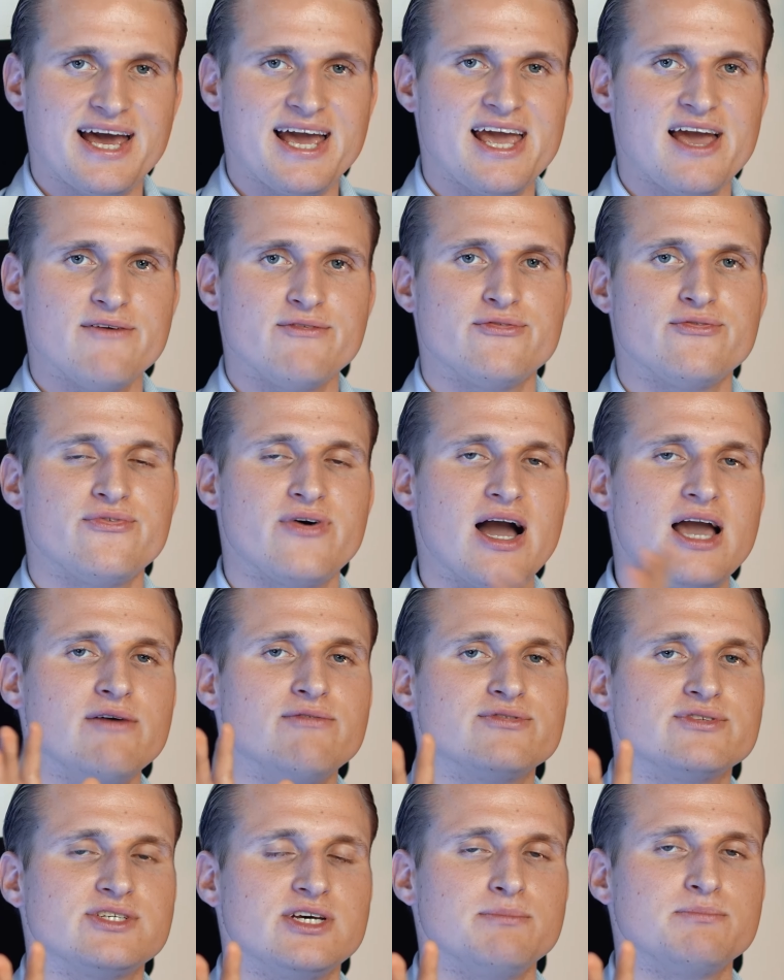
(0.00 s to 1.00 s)
I have
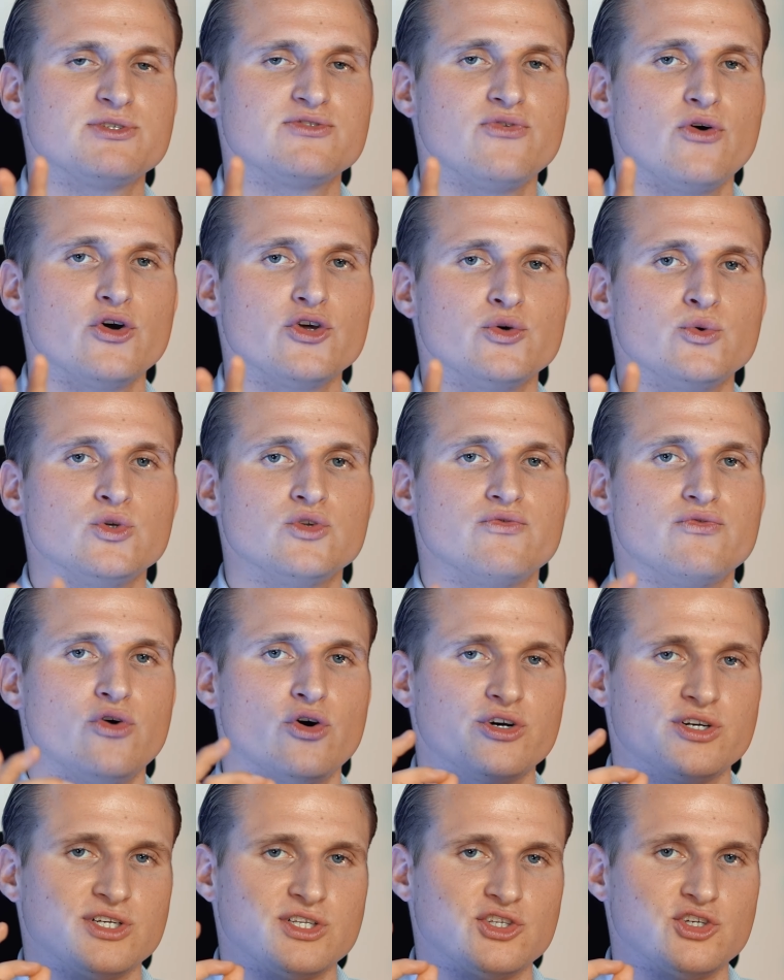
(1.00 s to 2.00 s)
5 tips for you
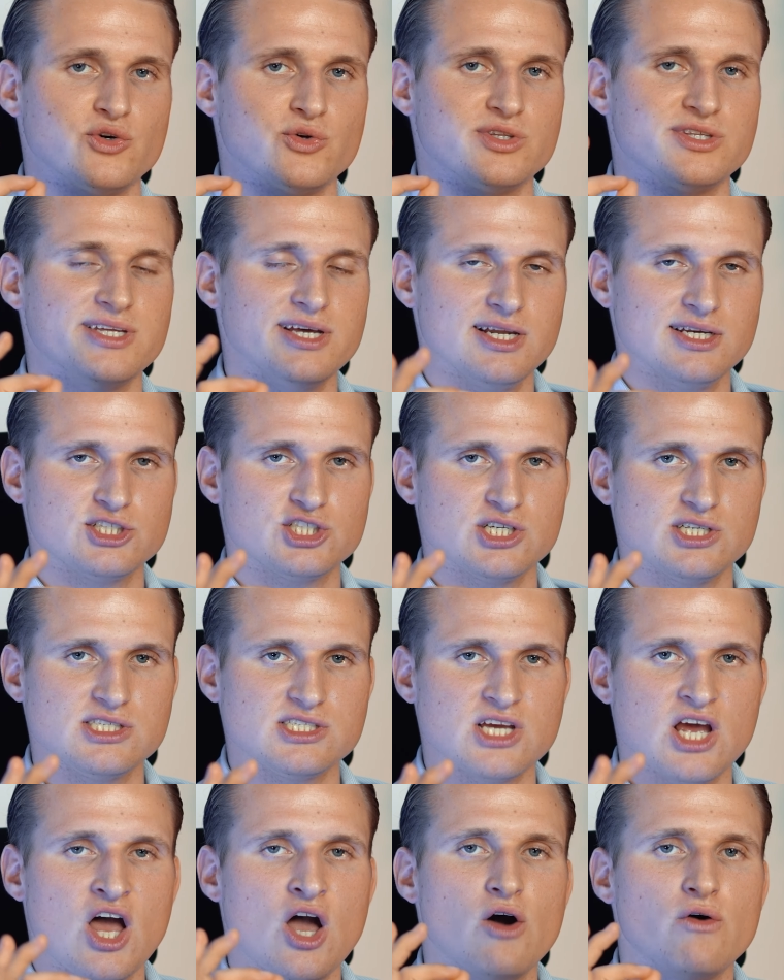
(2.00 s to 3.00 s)
for the due
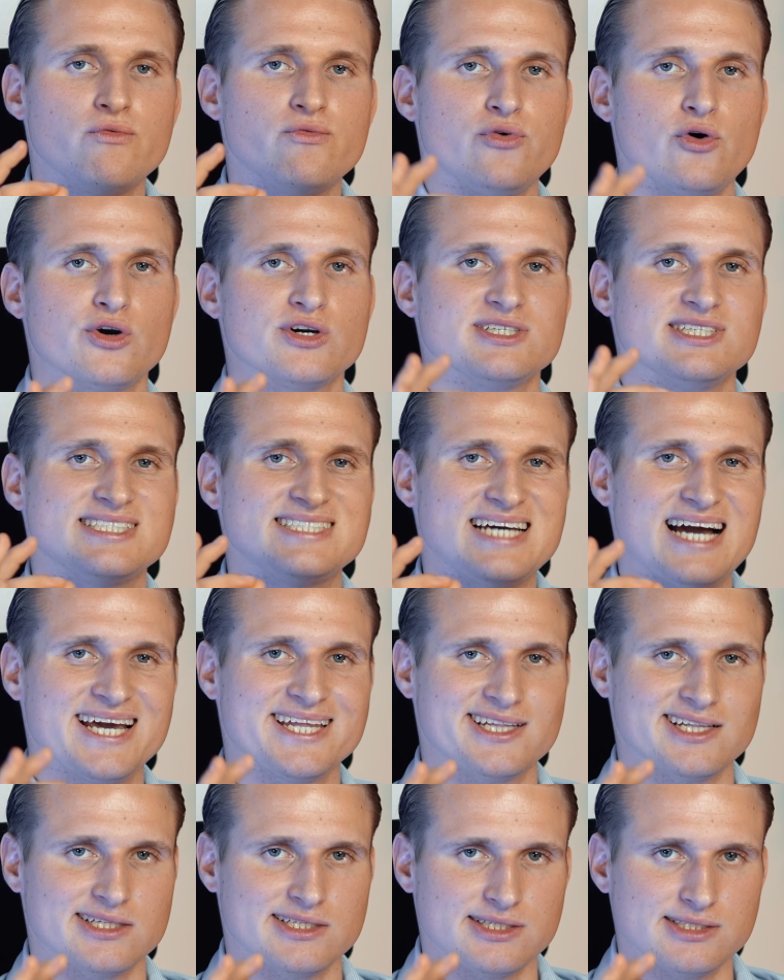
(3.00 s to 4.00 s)
diligence for the
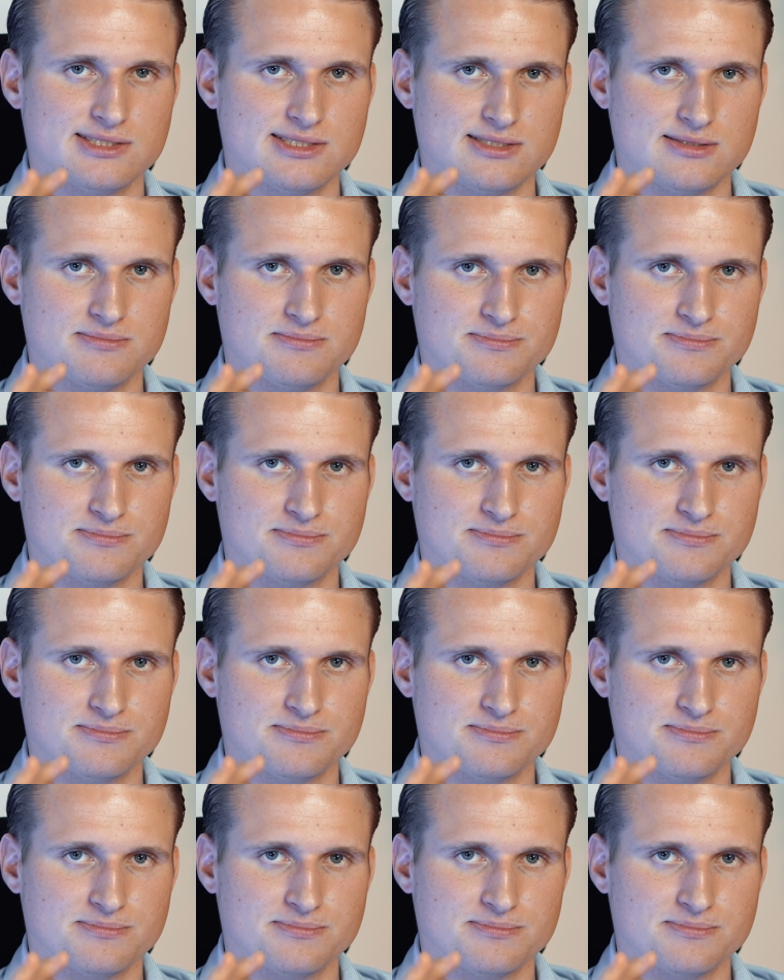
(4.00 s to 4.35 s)
title deeds.